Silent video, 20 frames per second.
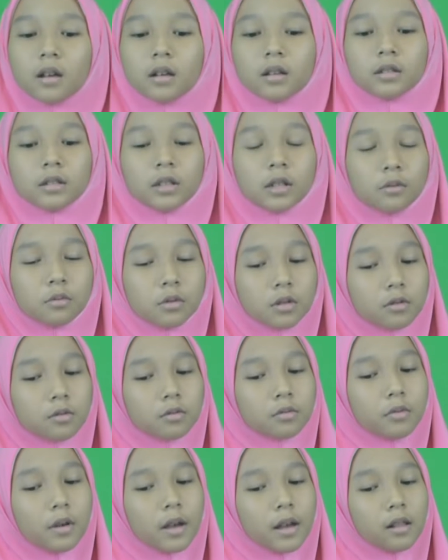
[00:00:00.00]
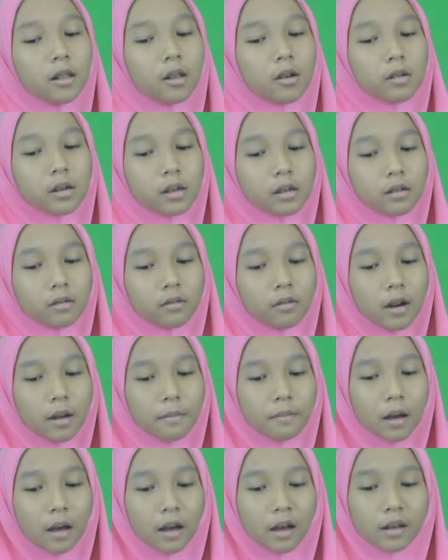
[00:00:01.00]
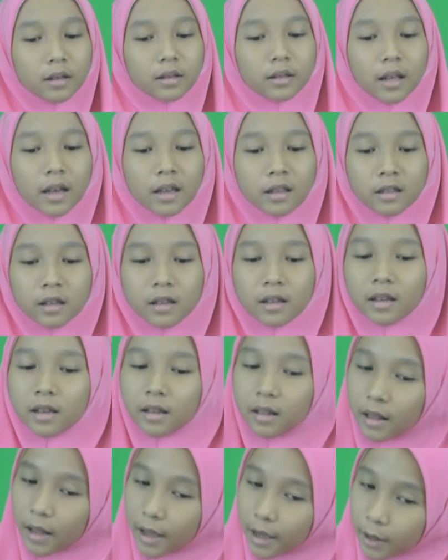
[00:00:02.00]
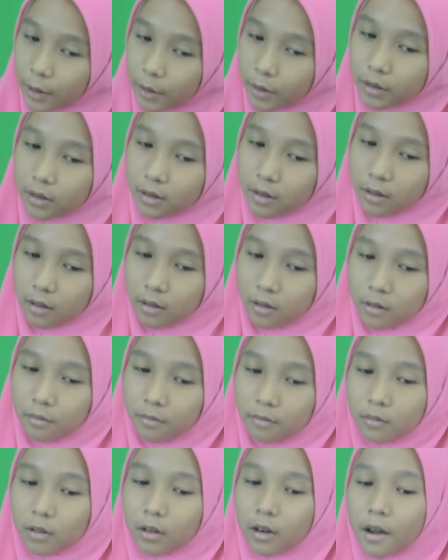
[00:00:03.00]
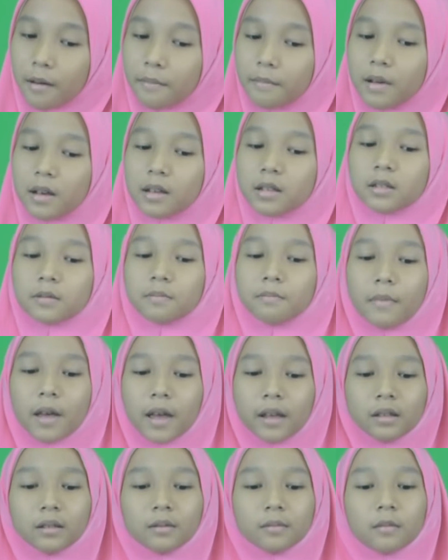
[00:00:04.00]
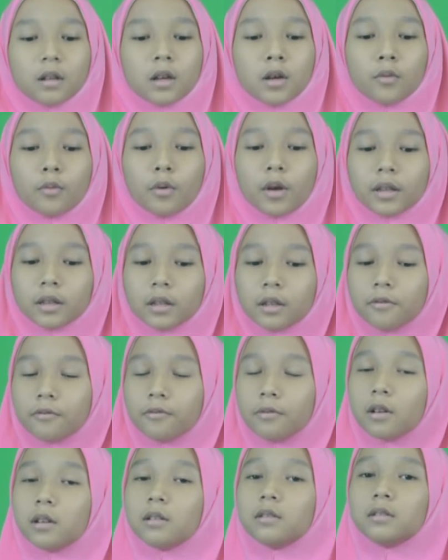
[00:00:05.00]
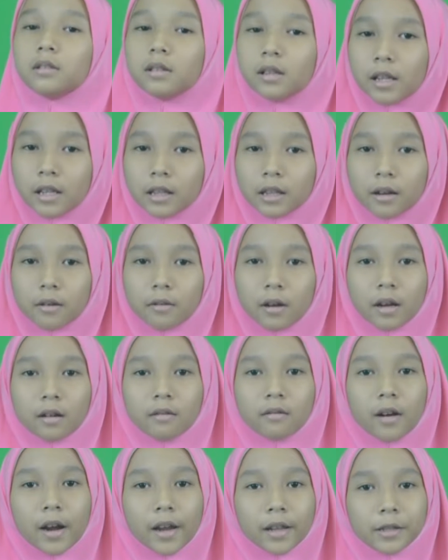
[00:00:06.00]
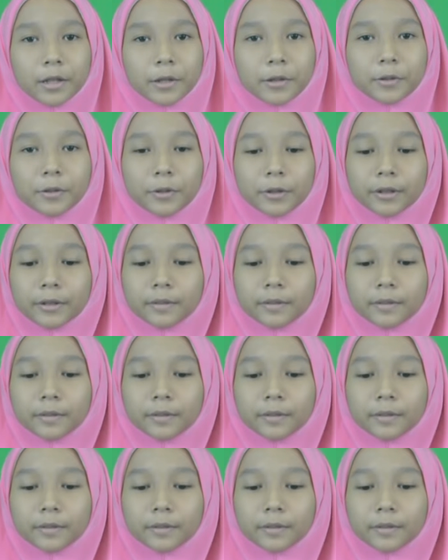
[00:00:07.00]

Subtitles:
The wolf swallowed her grandma. Then he lay on her grandma's bed, waiting for Little Red Riding Hood.